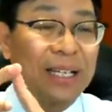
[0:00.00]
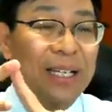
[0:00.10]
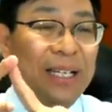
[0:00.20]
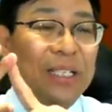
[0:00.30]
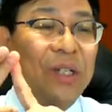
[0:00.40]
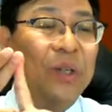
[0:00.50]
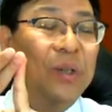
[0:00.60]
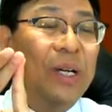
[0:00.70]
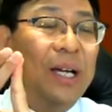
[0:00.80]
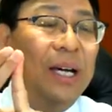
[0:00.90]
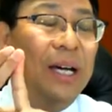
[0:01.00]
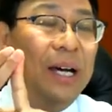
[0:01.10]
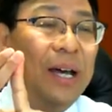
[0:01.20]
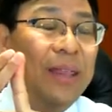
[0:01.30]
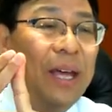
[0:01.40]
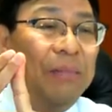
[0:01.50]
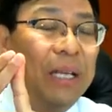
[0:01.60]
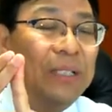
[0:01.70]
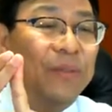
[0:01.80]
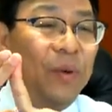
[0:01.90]
So that
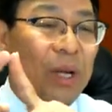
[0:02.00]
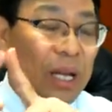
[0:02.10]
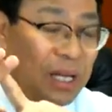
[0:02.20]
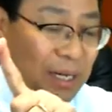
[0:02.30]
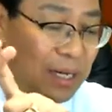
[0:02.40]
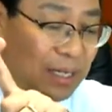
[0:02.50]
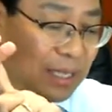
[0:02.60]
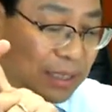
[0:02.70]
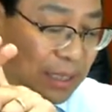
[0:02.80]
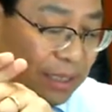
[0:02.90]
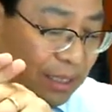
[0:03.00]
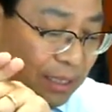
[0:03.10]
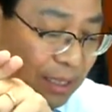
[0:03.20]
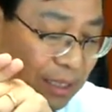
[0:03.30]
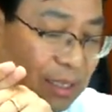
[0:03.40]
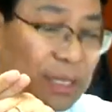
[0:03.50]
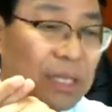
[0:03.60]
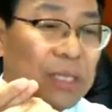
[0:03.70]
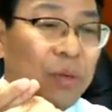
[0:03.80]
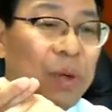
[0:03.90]
means for like this is
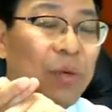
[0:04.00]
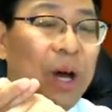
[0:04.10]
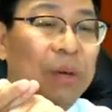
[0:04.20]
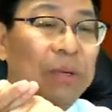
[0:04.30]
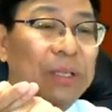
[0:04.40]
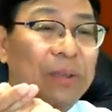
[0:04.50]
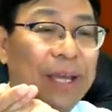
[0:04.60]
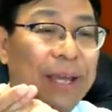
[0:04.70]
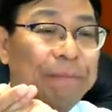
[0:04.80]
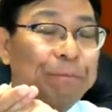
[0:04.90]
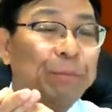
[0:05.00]
the requirement, okay?